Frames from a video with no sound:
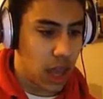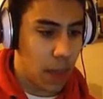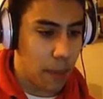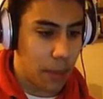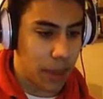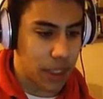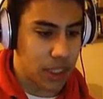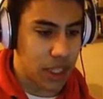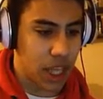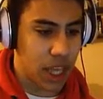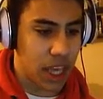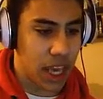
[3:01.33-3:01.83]

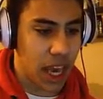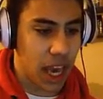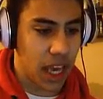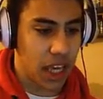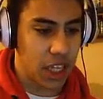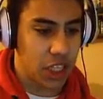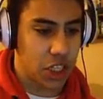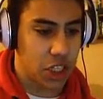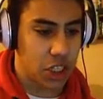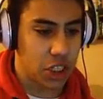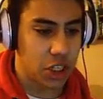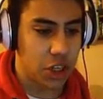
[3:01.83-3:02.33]
Tempest,
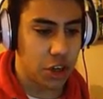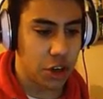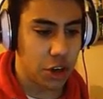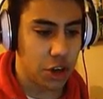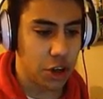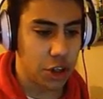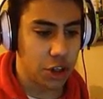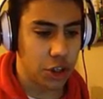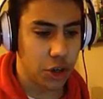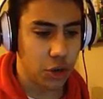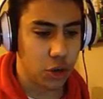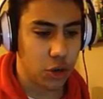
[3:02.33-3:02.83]
engage!
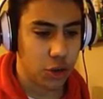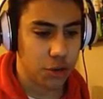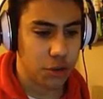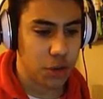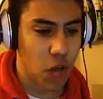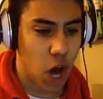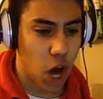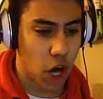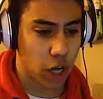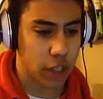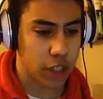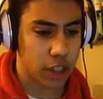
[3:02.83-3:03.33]
Security room
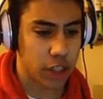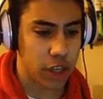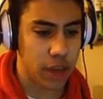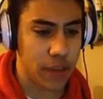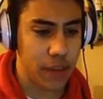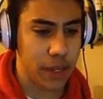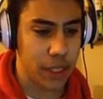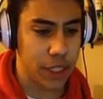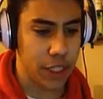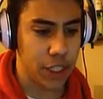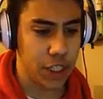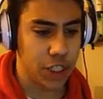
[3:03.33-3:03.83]
locked.
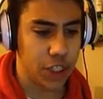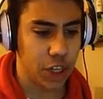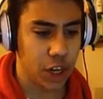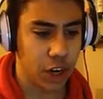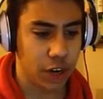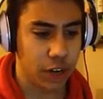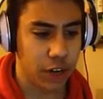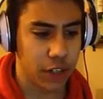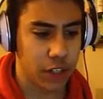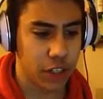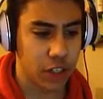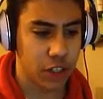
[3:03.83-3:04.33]
Emergency
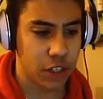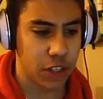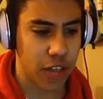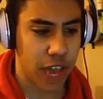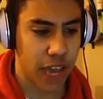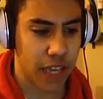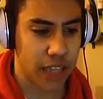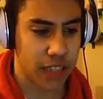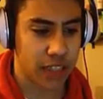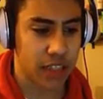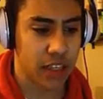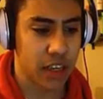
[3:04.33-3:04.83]
service,
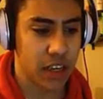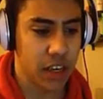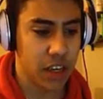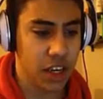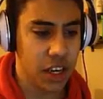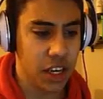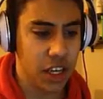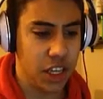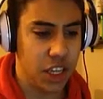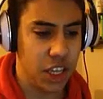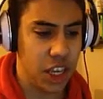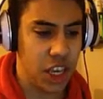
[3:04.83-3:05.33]
contact.
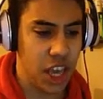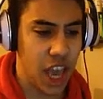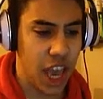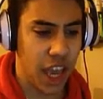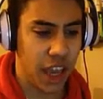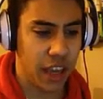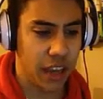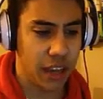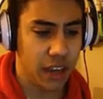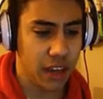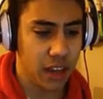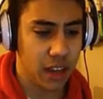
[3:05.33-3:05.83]

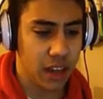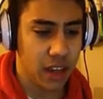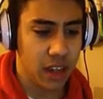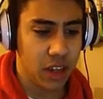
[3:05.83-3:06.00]
ETA.